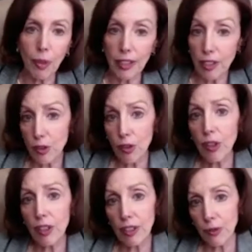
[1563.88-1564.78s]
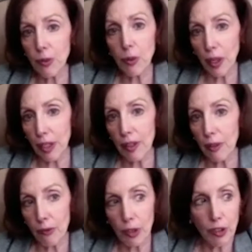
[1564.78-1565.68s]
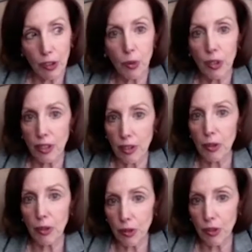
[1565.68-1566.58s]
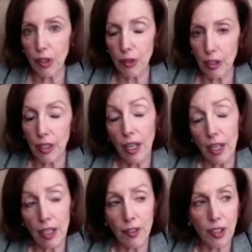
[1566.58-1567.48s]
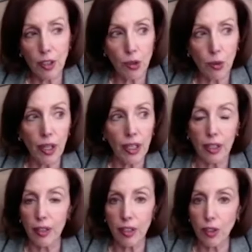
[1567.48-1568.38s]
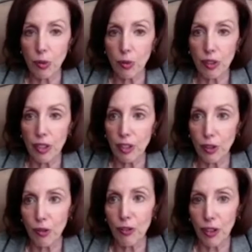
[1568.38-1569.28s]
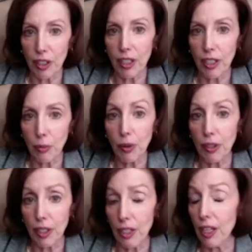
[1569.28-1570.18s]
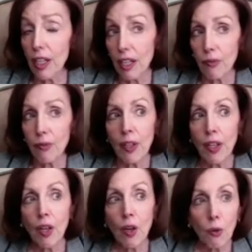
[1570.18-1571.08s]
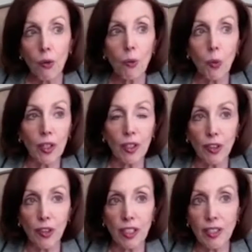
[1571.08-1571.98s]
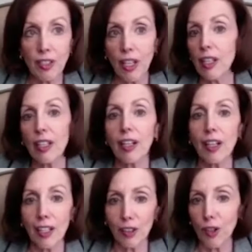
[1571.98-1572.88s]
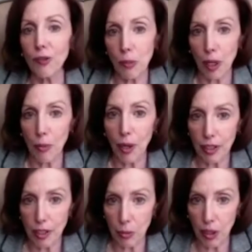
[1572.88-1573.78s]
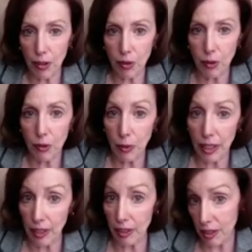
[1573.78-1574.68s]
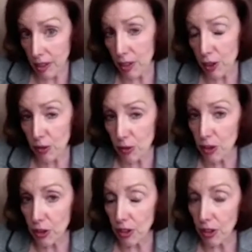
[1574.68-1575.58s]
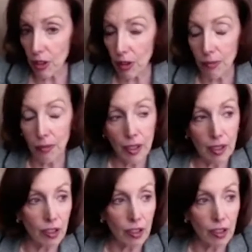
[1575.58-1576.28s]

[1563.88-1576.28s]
practice law in a different way than we could 20 some years ago. And I think it's great. I think it's really terrific. I applaud it. And one of the things that I loved about PracticePanther and making the decision, which, how